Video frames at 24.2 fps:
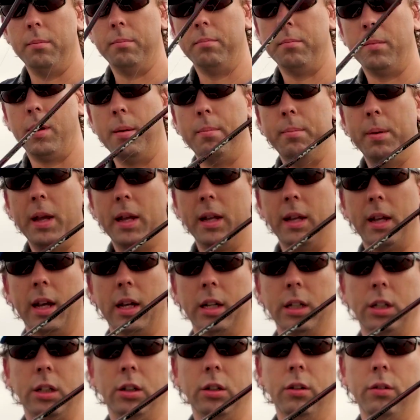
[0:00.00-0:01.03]
a bait
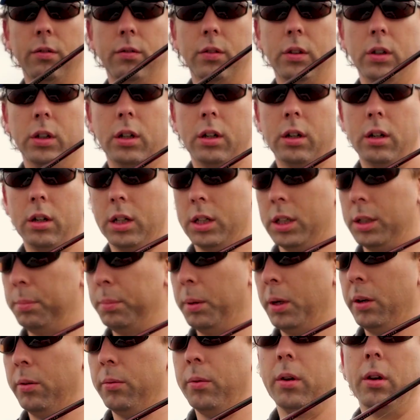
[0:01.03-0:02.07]
caster over a
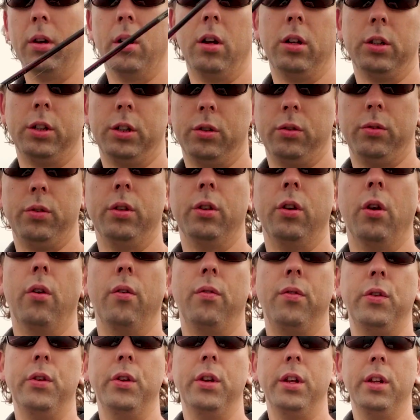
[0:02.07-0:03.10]
spinning reel. Also,
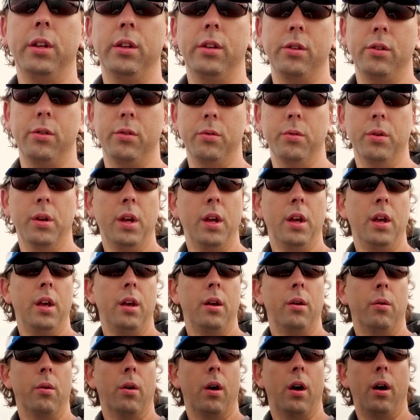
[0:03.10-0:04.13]
if you need to
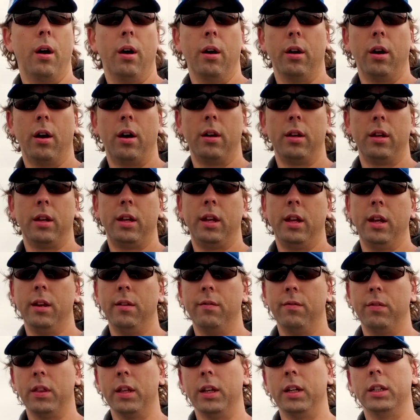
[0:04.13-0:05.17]

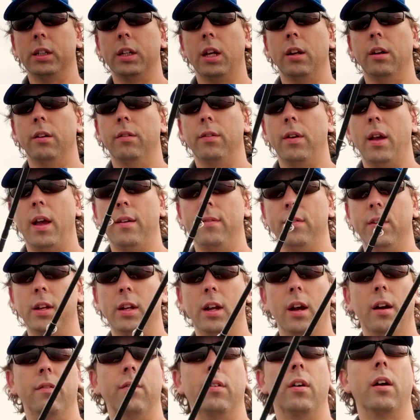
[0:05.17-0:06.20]
heave things out of heavy
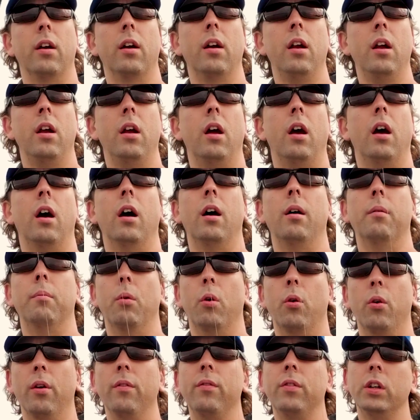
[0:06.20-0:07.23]
cover,
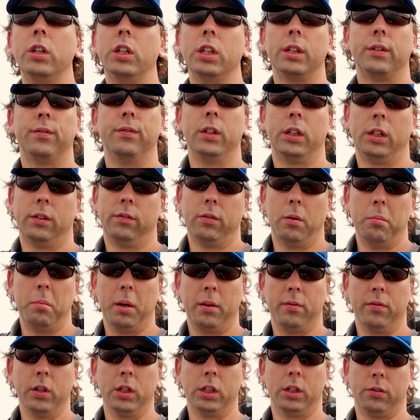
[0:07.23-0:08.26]
or if you're just fishing for
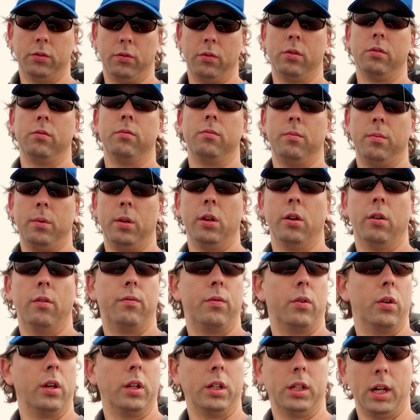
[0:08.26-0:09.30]
big fish,
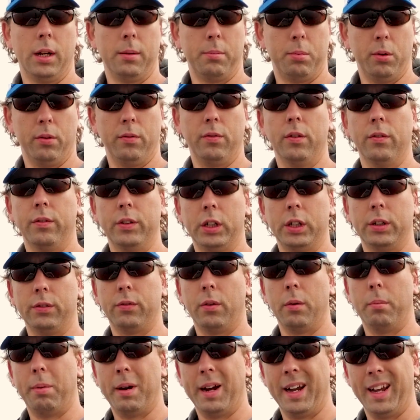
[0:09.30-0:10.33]
for an example, if you're fishing
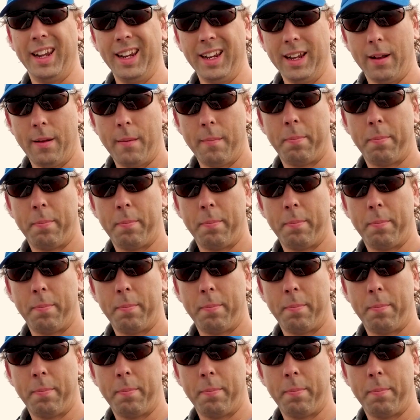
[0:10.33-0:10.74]
for pike,